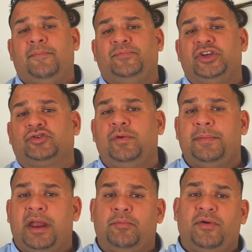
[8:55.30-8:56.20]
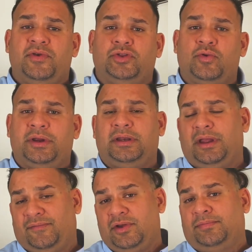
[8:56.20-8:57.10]
just remember
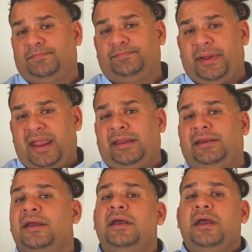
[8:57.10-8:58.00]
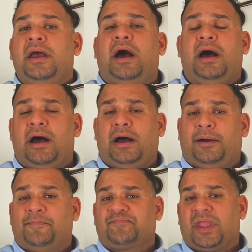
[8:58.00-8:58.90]
if you're paying
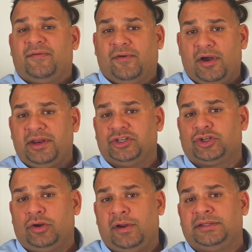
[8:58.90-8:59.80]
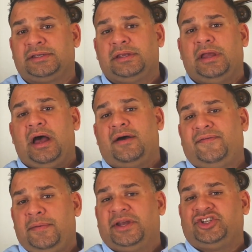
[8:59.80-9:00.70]
a flood insurance,
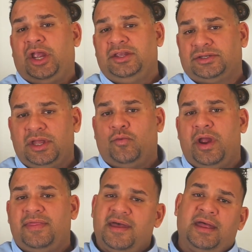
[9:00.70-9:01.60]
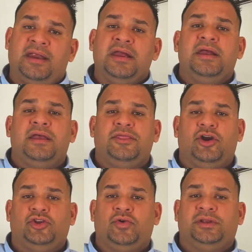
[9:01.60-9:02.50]
FEMA changed the way that
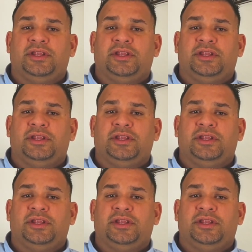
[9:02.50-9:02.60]
they're doing